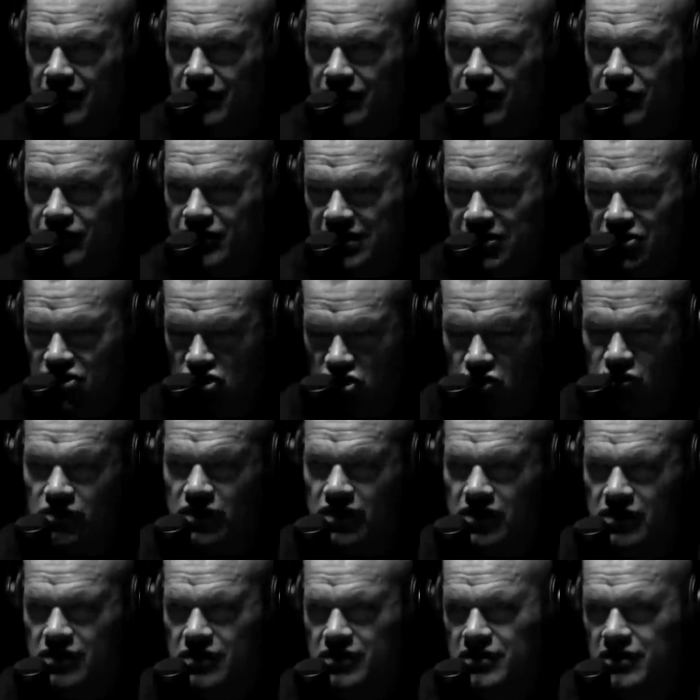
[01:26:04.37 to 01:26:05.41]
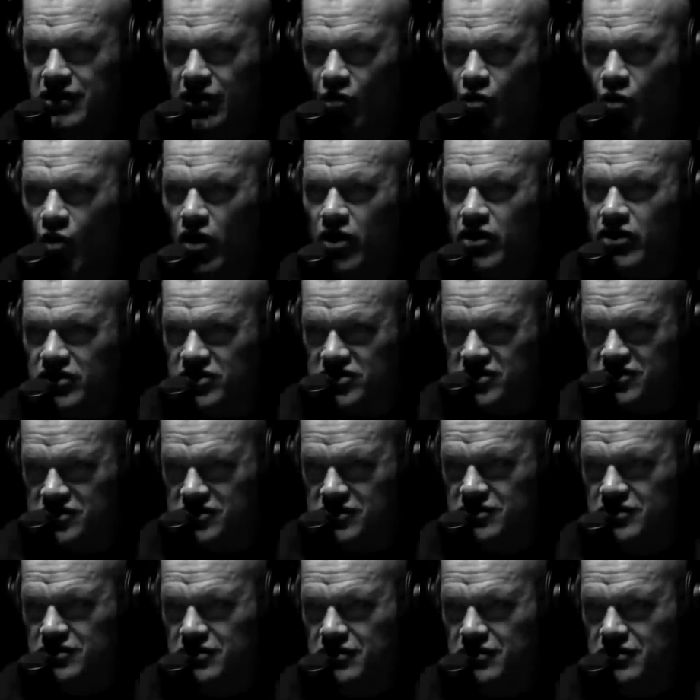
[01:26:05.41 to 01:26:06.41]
Mm. You can mm-hmm. do it, it works.